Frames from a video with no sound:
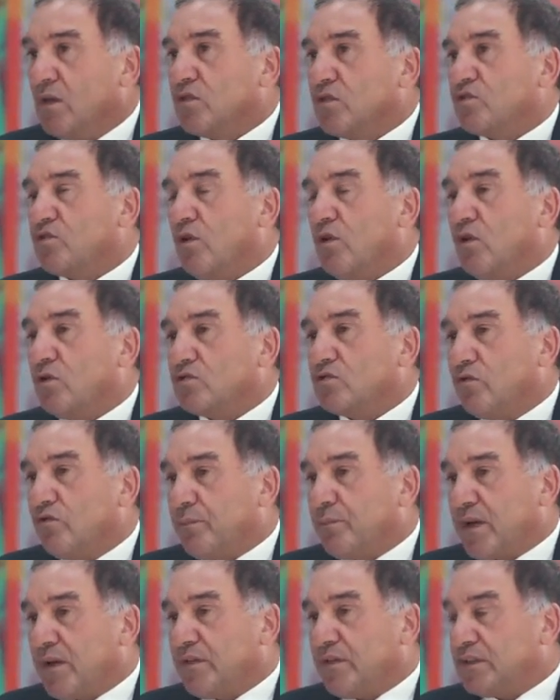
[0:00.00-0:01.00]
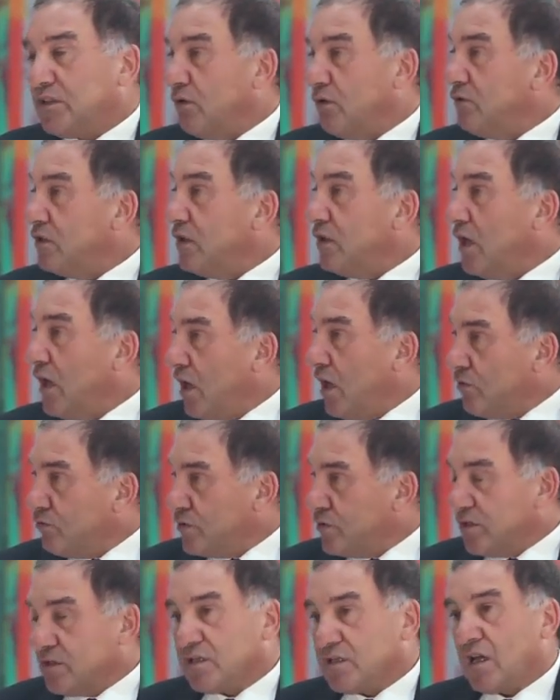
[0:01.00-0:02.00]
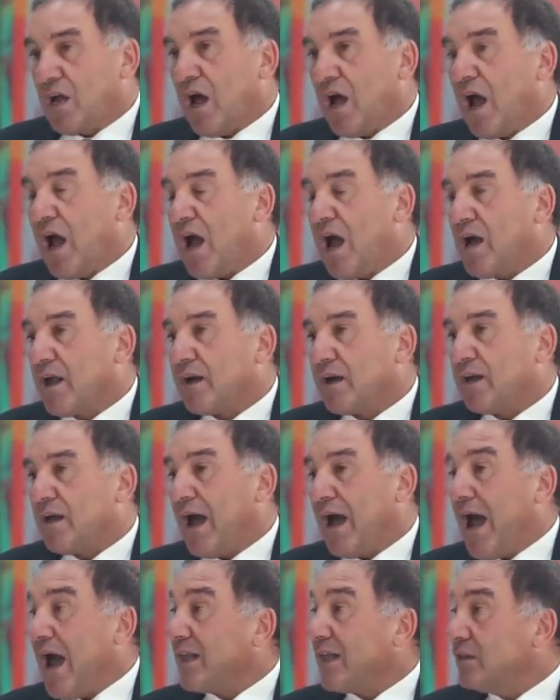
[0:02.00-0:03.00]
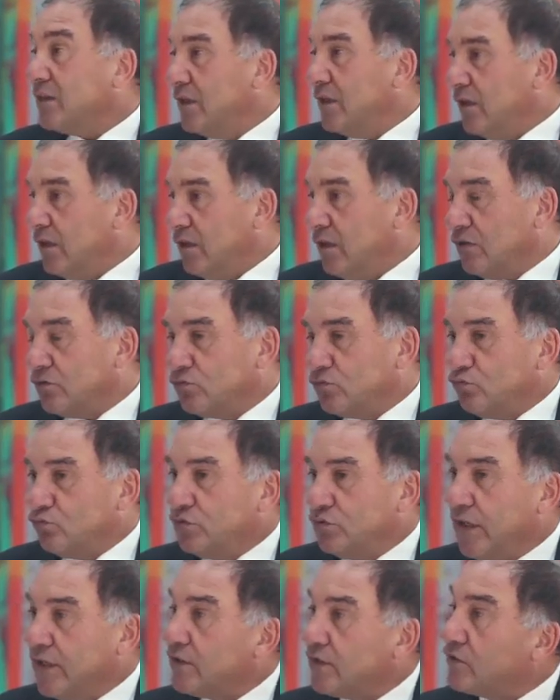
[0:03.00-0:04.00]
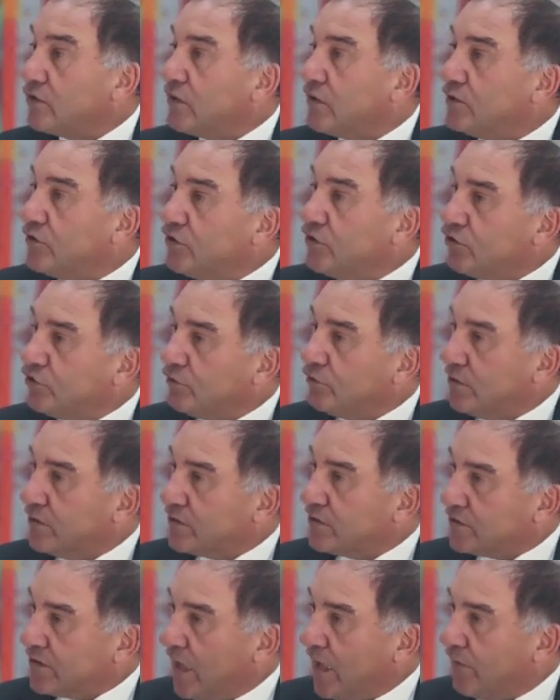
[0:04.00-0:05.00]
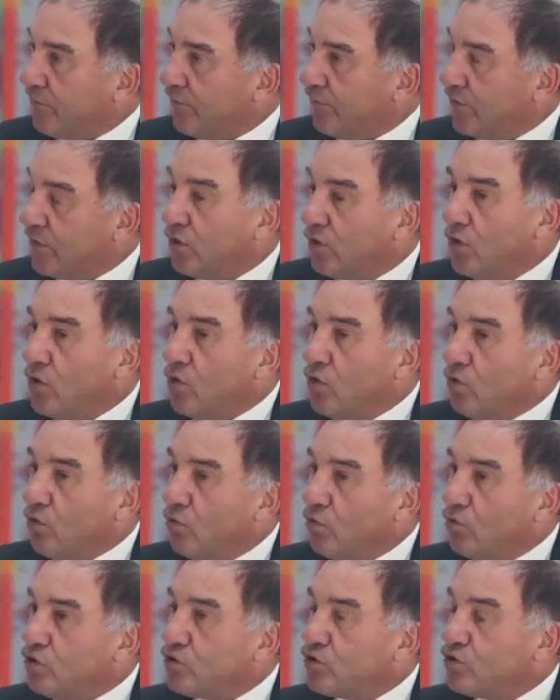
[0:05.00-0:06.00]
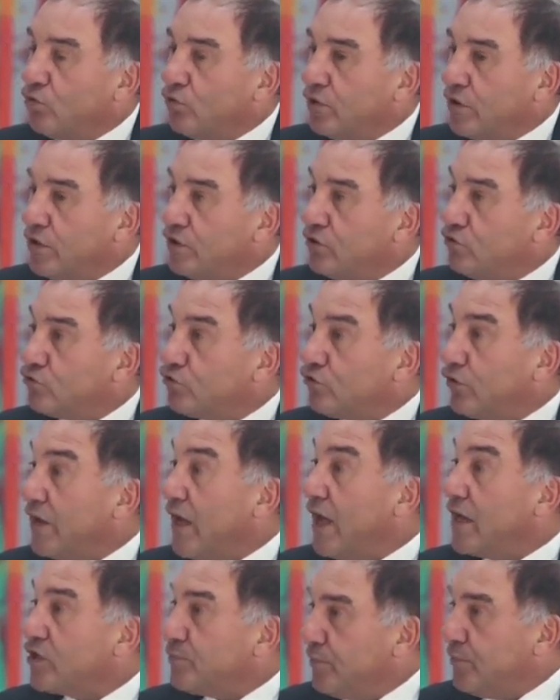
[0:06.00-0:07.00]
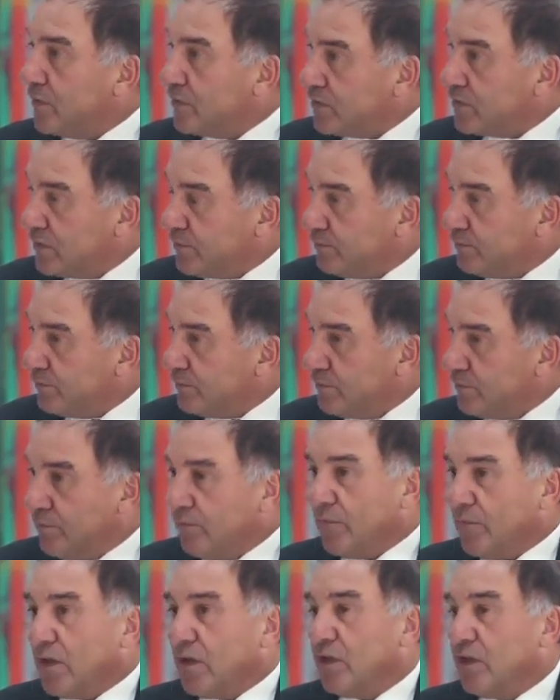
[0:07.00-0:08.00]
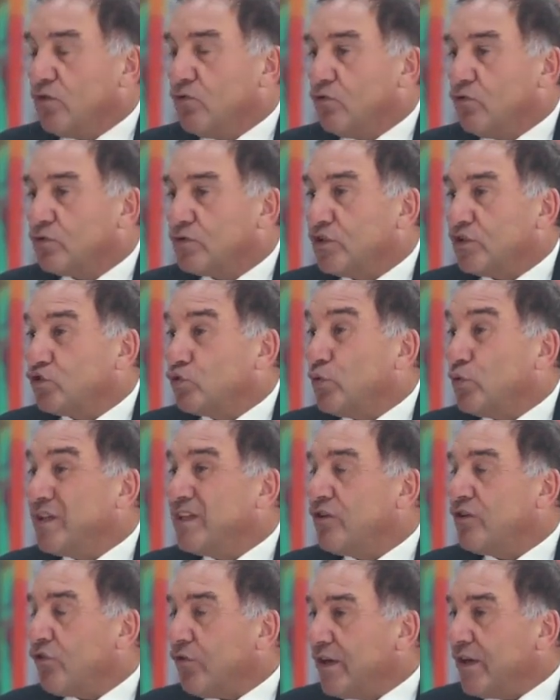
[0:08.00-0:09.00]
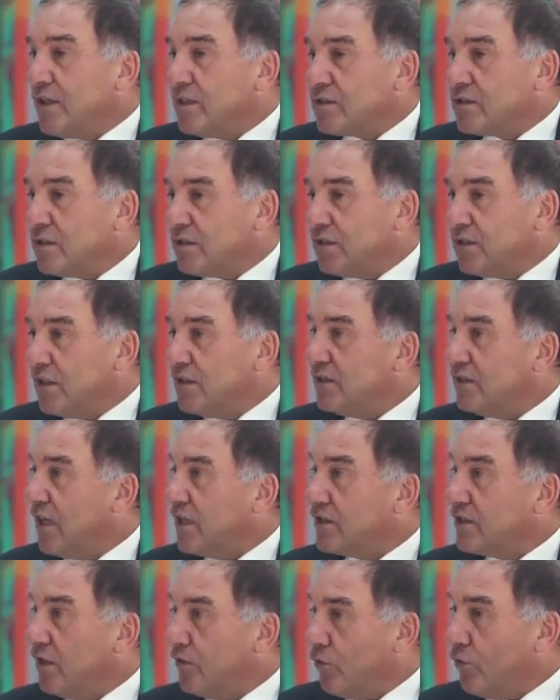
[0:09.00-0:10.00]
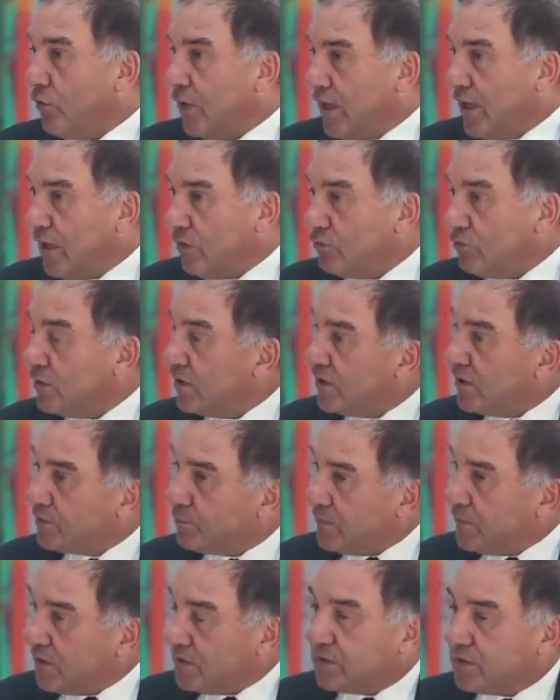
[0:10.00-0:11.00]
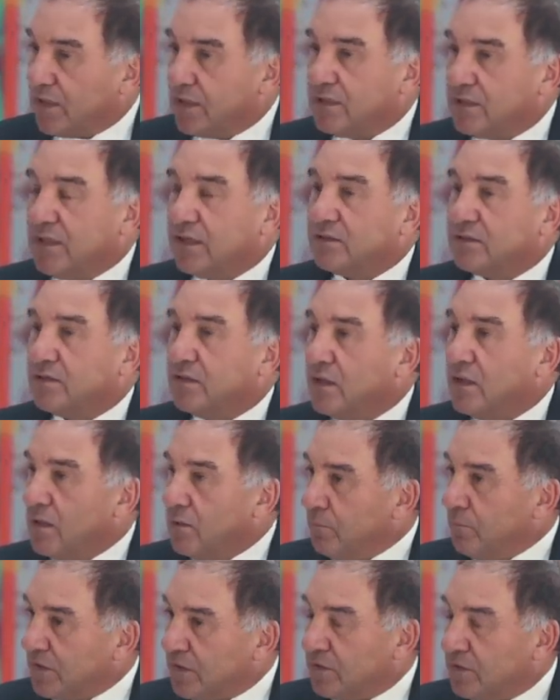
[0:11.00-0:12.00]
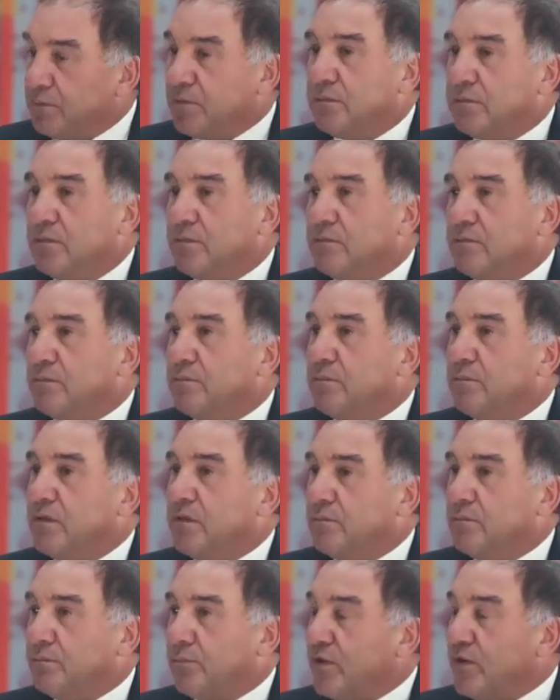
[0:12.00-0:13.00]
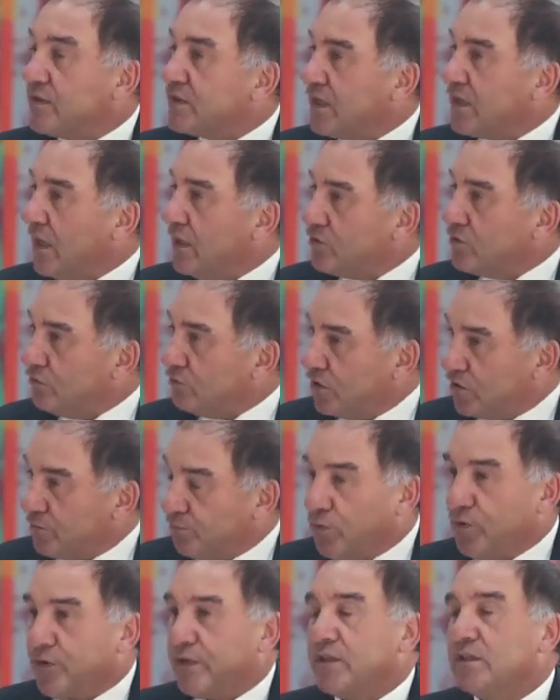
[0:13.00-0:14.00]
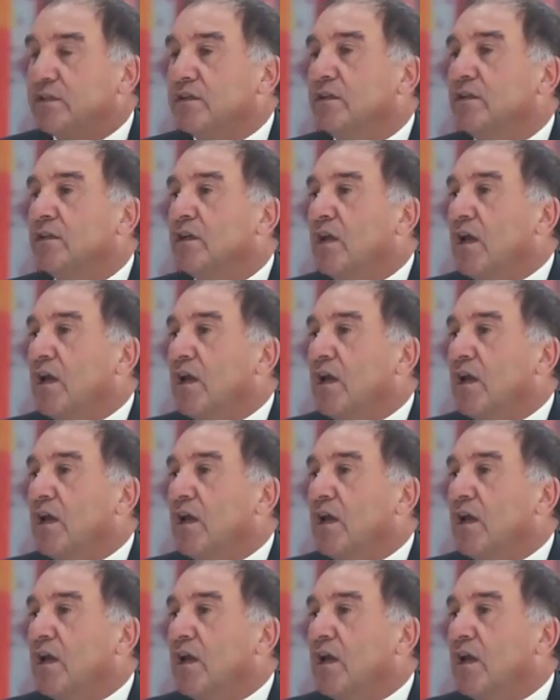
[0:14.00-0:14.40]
So a lot of private equity houses are adding to their traditional staff also industry experts in order to increase the industrial know-how. Let me take that, but let me be precise on this point.